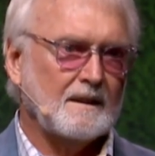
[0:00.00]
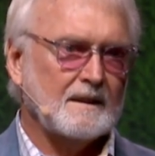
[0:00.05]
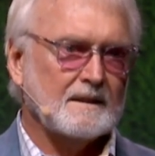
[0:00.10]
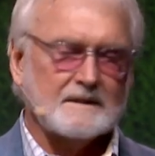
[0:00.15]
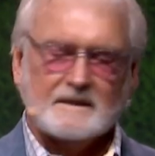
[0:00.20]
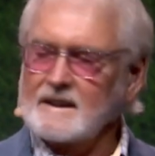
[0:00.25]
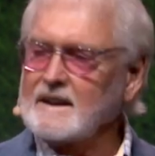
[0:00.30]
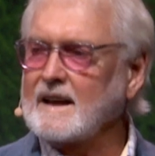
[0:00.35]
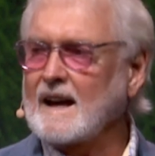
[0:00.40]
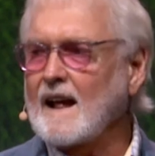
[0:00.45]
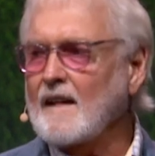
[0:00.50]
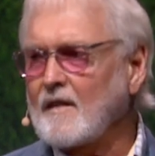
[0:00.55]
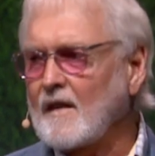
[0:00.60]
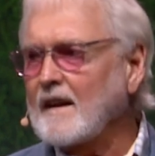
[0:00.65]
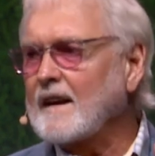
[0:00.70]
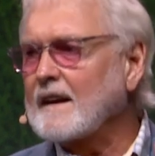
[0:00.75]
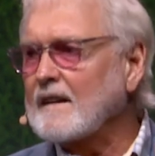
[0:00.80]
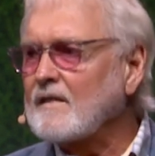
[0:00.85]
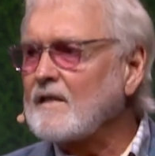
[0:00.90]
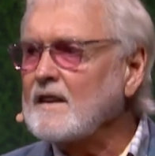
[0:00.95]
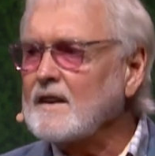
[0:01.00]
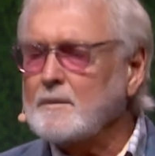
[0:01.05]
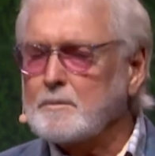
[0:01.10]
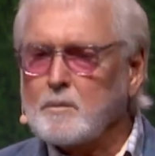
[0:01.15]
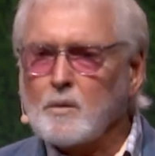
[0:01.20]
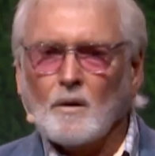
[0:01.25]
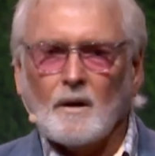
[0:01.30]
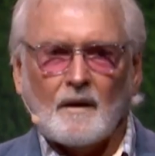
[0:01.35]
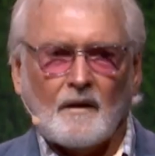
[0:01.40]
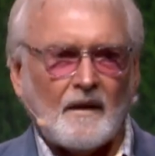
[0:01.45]
See, and I think at this
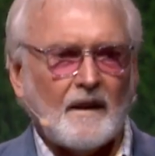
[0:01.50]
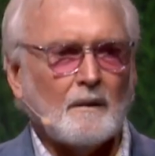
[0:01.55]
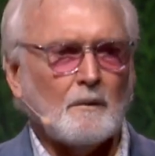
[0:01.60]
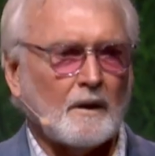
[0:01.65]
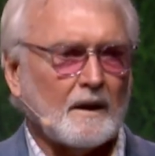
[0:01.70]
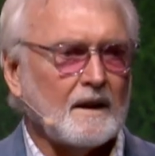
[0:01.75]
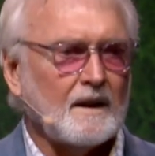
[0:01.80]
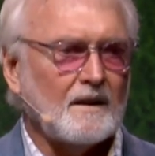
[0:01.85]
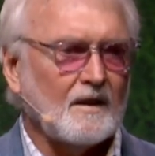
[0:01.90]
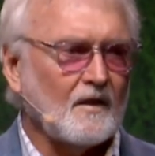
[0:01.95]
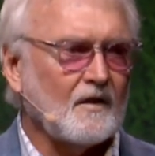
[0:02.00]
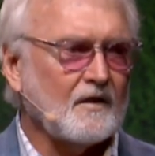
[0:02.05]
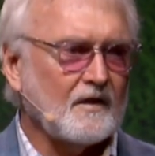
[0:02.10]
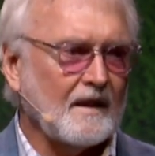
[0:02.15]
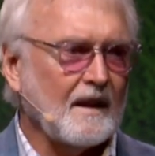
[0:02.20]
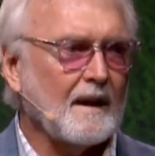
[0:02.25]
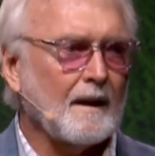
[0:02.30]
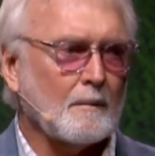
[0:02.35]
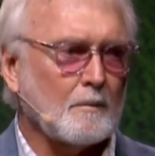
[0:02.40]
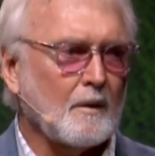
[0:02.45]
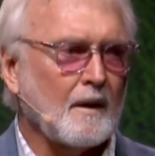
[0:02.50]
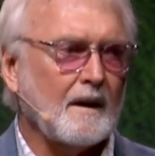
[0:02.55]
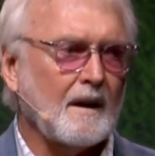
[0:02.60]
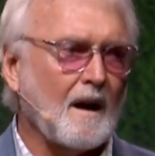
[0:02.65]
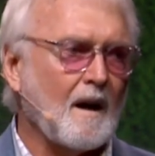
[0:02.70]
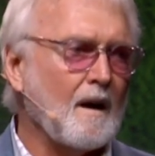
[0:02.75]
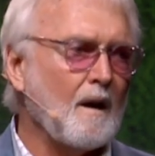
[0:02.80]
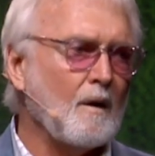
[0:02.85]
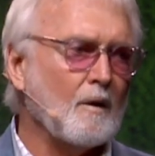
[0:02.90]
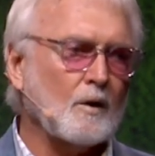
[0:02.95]
point they were getting to celebrate
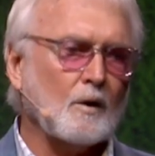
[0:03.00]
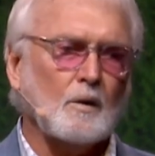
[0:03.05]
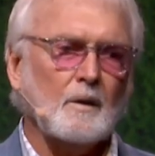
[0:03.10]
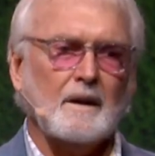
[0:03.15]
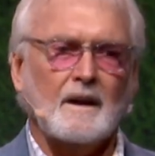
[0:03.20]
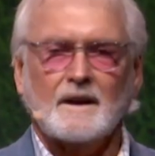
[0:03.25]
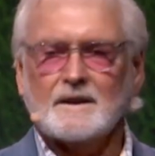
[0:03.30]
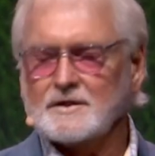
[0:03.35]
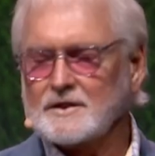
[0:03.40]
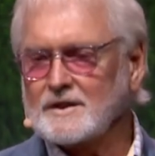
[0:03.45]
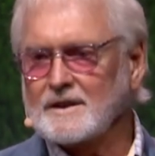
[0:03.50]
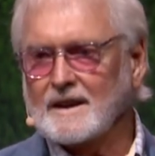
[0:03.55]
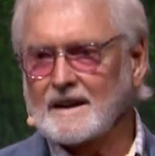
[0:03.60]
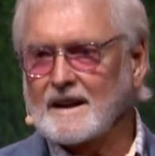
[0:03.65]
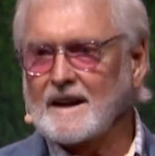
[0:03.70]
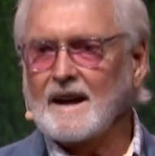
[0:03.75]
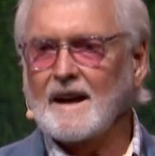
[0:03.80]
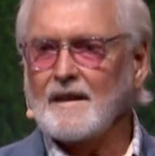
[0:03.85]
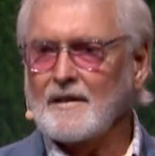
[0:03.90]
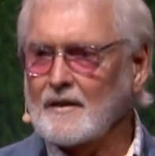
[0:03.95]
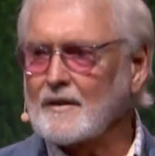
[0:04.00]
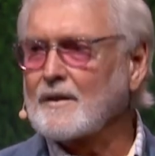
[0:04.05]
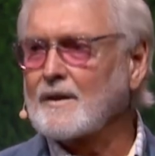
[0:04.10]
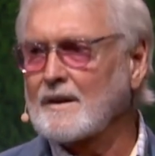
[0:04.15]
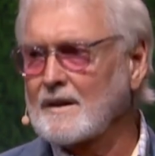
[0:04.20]
all creation together